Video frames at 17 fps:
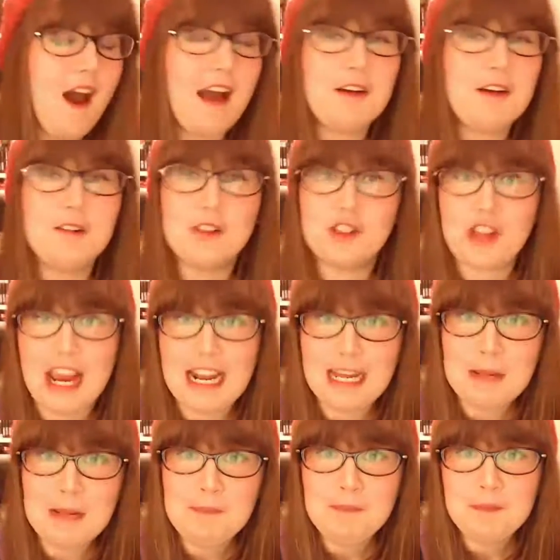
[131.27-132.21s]
I got
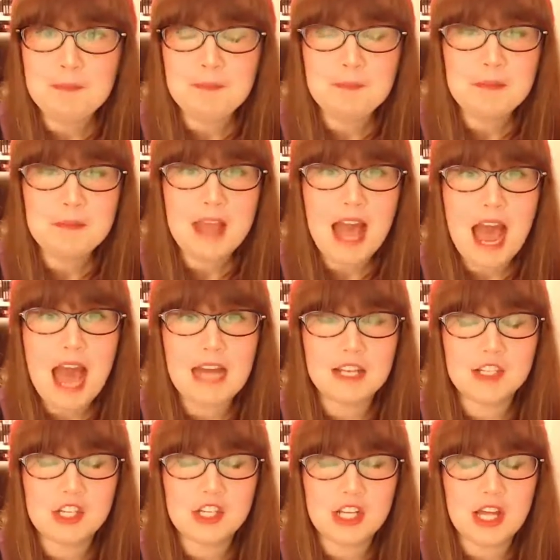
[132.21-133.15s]
Jailer,
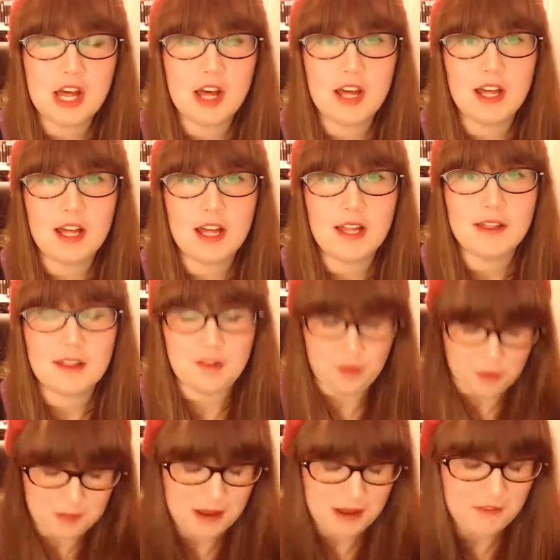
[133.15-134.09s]
and
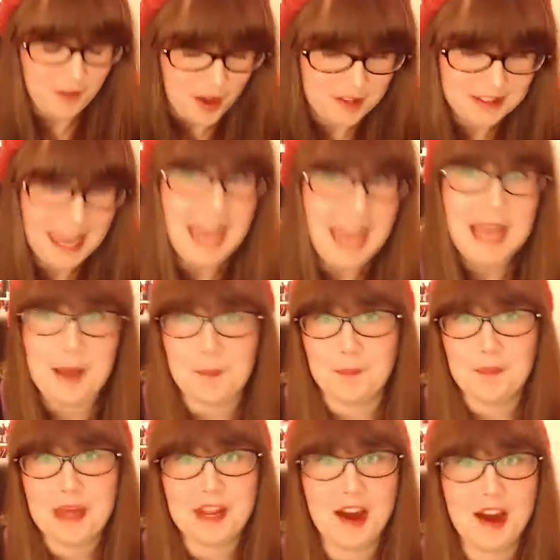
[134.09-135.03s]
this is my first
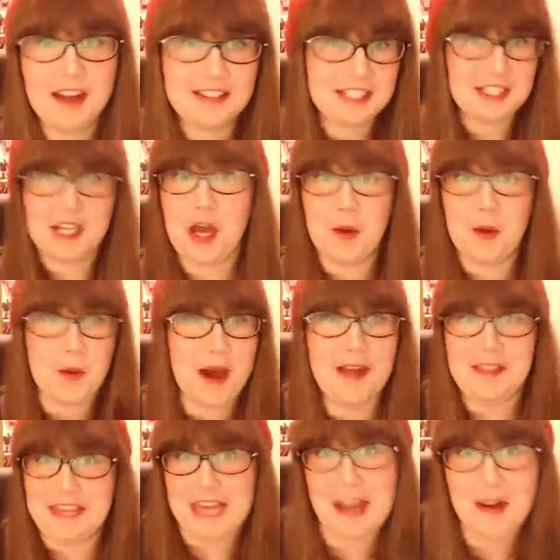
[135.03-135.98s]
game, and I didn't know
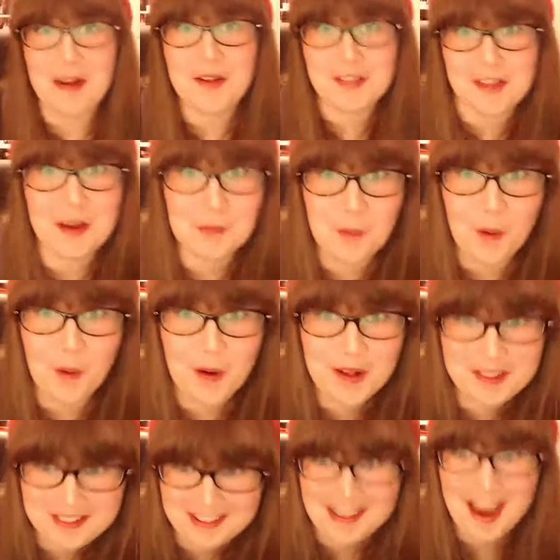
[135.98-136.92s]
where the yellow sun
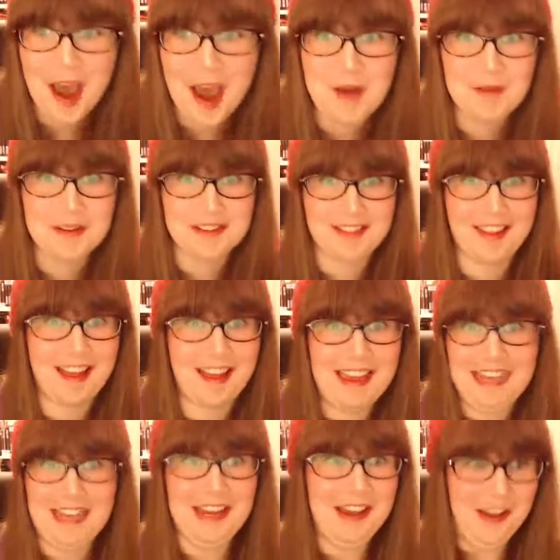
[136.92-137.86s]
was. I was
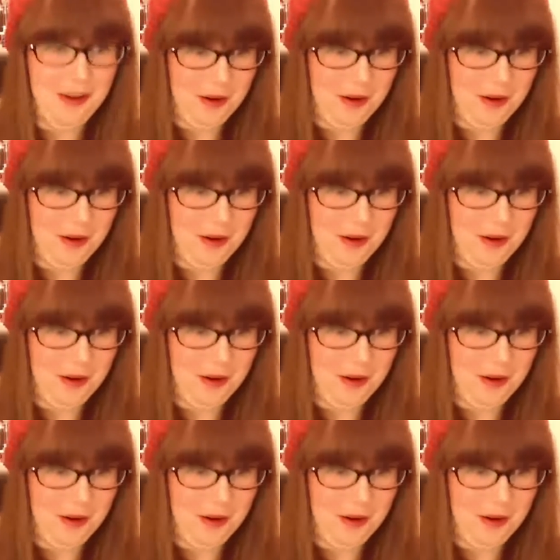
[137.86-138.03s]
like,